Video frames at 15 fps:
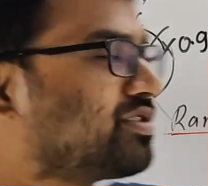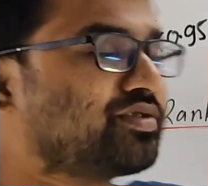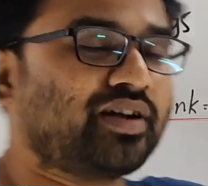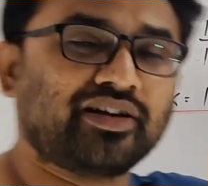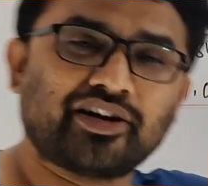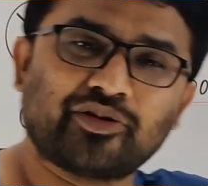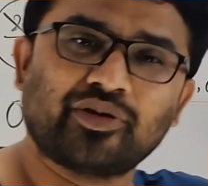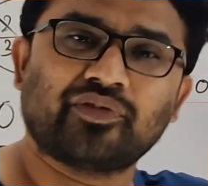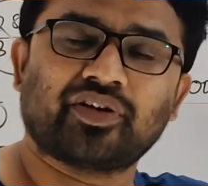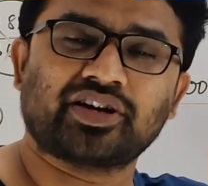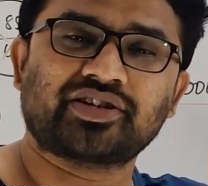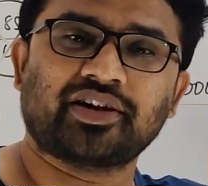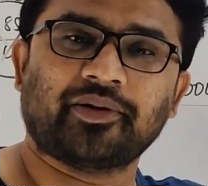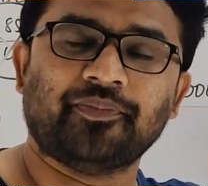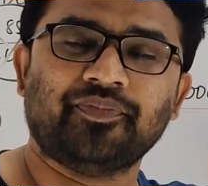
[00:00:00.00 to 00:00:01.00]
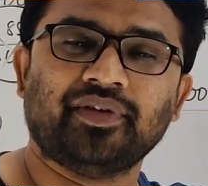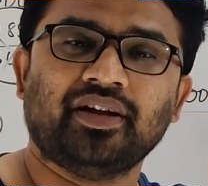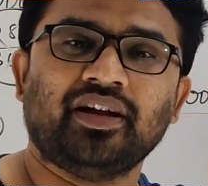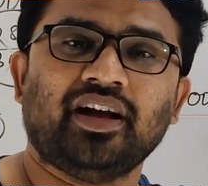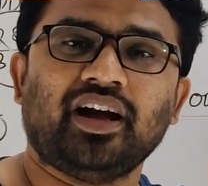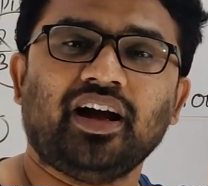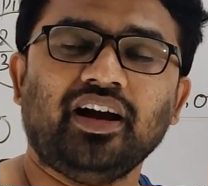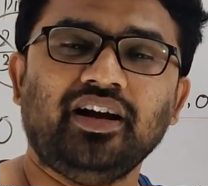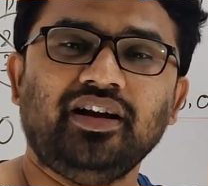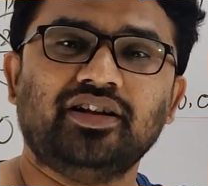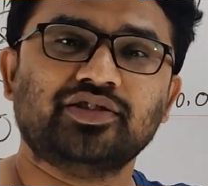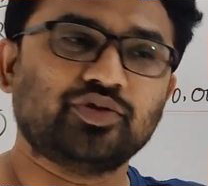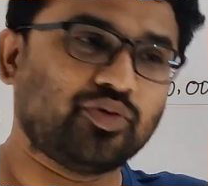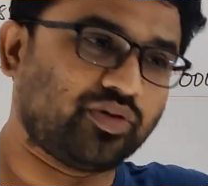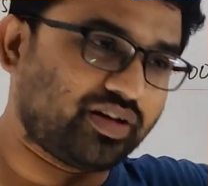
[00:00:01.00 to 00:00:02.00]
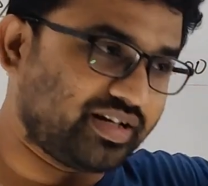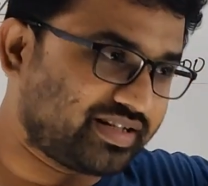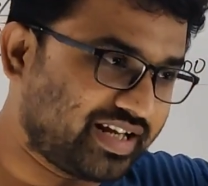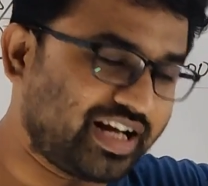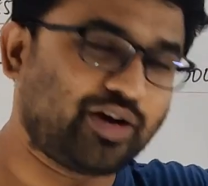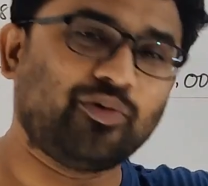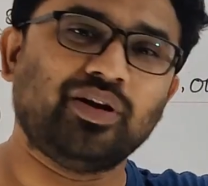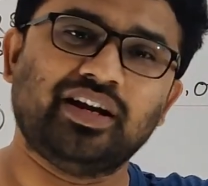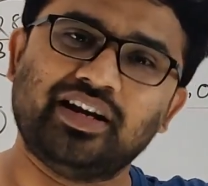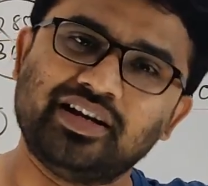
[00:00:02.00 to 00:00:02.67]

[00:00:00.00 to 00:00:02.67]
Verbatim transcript: is 100 only fresher and so it's equally